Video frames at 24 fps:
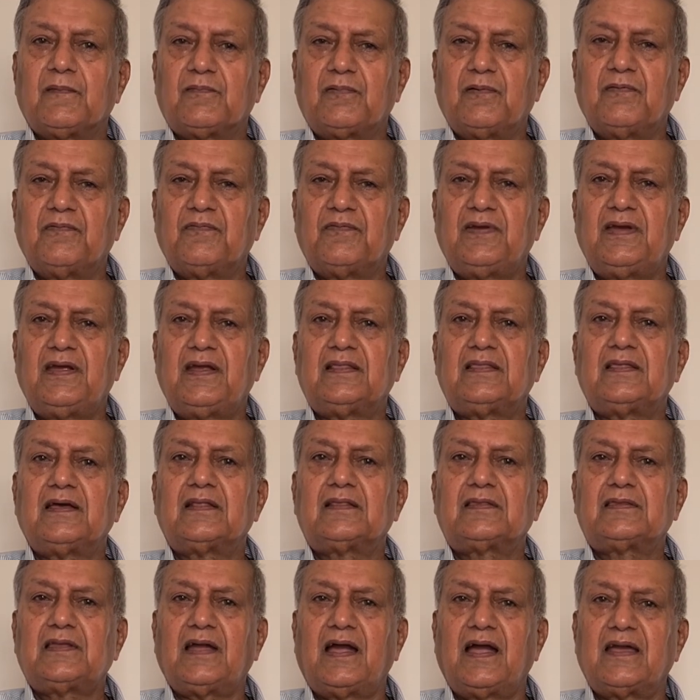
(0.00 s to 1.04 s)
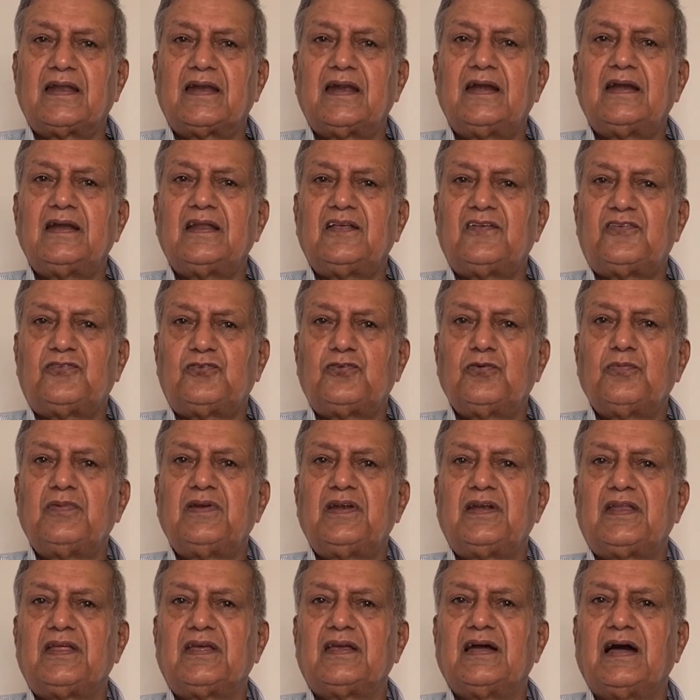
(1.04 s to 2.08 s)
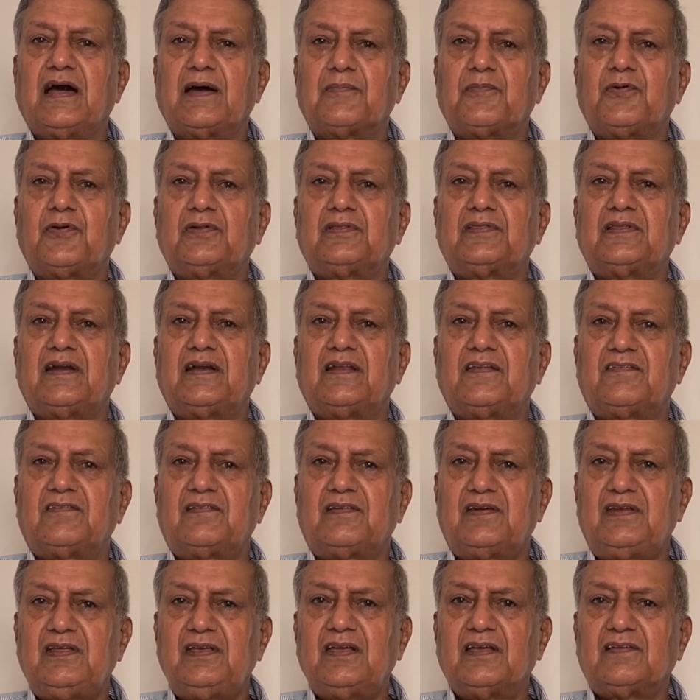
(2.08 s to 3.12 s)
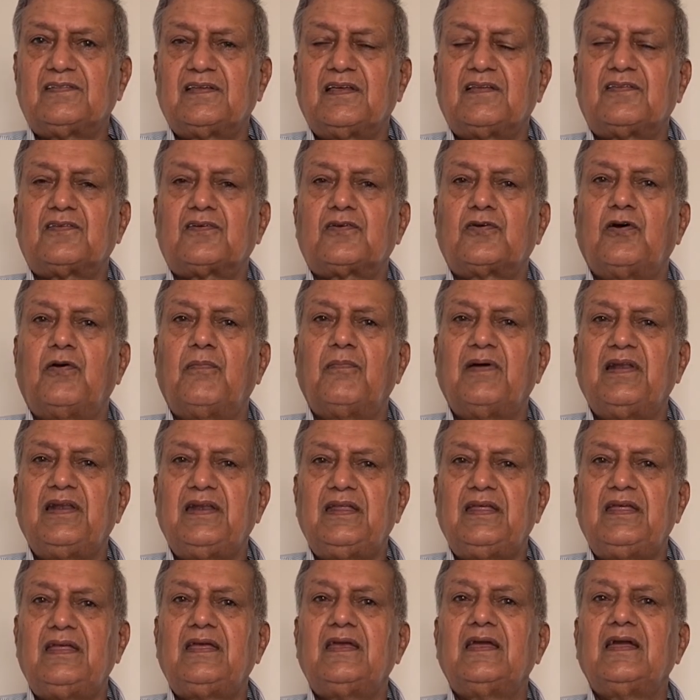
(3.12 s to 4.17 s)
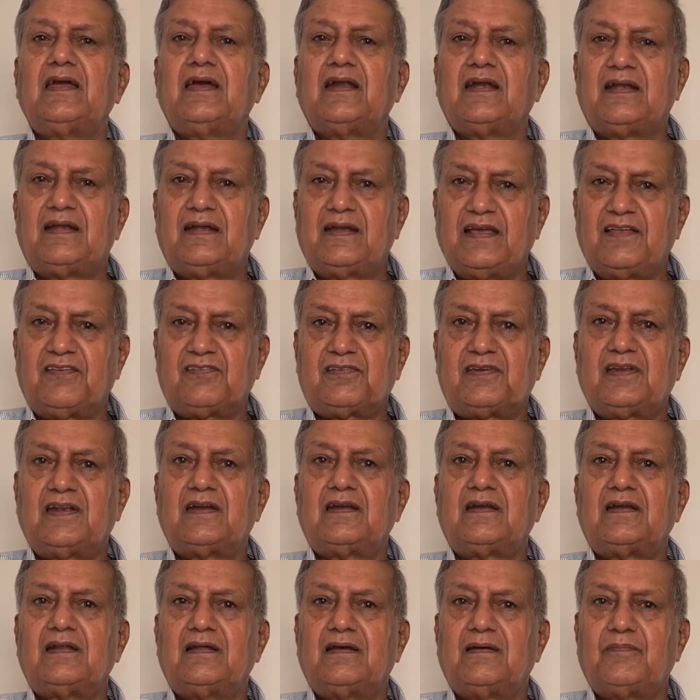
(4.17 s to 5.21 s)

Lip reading: from where the thyroid stimulating hormone, that is TSH, commonly tested